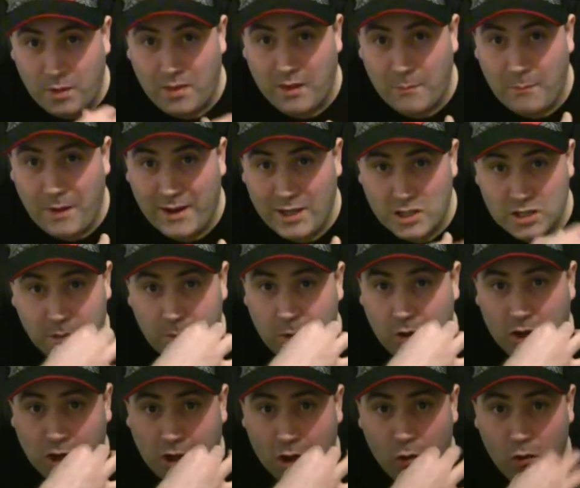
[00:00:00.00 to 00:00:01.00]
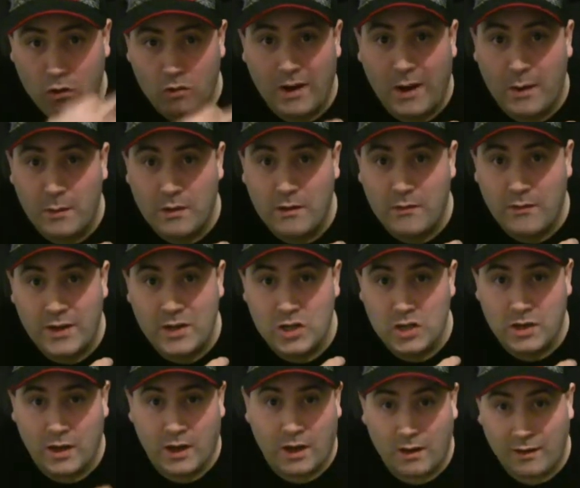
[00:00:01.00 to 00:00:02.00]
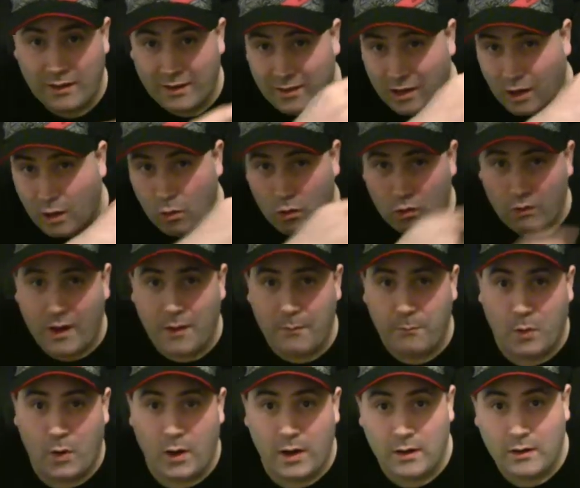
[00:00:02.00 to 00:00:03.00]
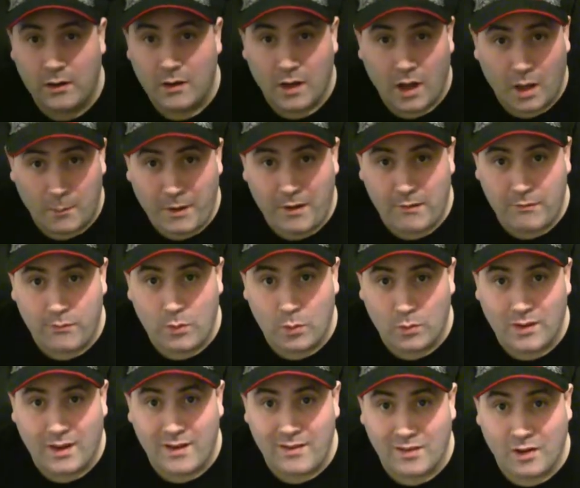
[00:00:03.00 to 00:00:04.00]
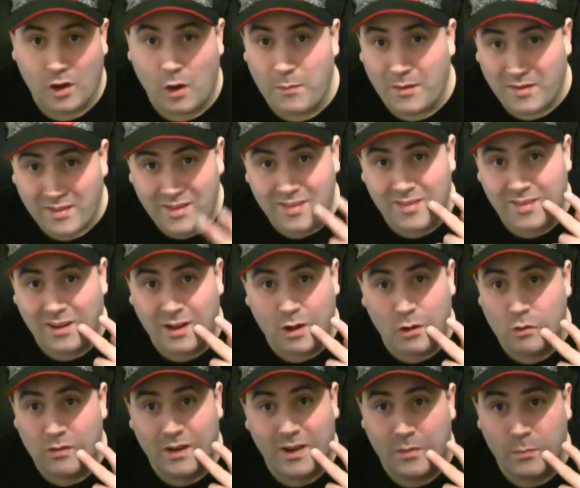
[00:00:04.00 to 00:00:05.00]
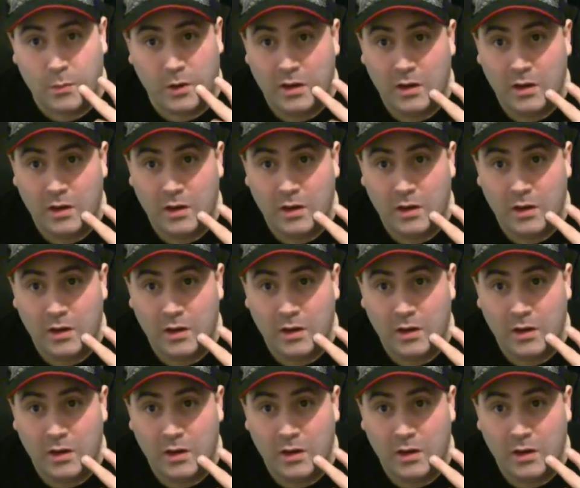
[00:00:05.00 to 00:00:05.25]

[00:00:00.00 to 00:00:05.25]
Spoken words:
managed to put the gold crown in eventually. I had the gold crown put in about 4 days ago, but since the gold crown's put